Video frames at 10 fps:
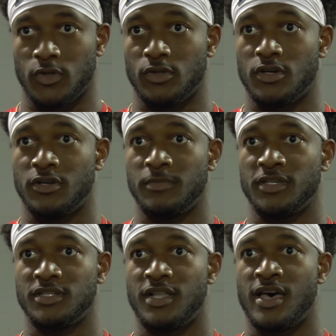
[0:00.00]
No, it
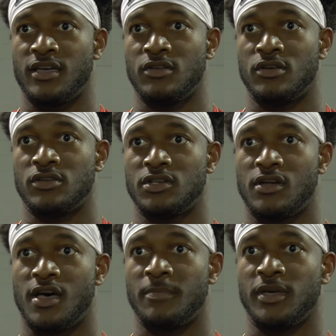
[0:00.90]
means a lot, you know.
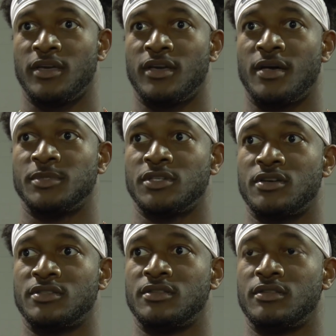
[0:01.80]
So, I mean, I'm just
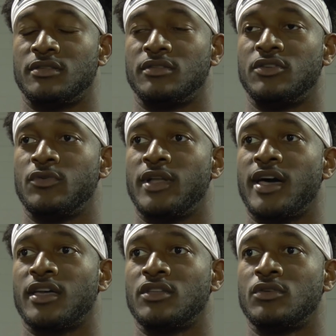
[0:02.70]
going to do what
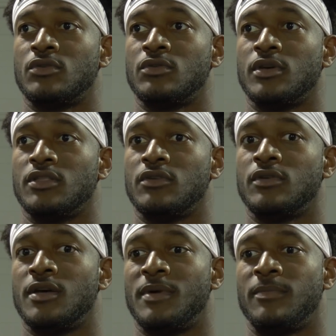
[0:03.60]
I can do and do
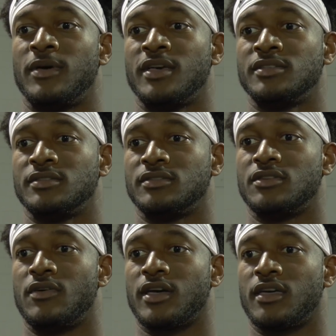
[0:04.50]
it at my best
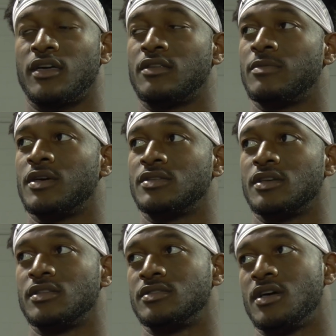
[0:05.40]
so I can get the best
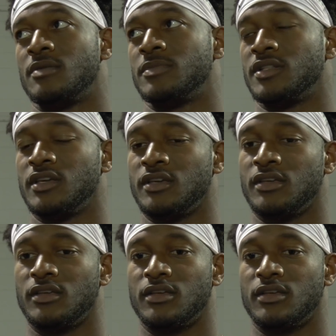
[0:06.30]
at the time I need.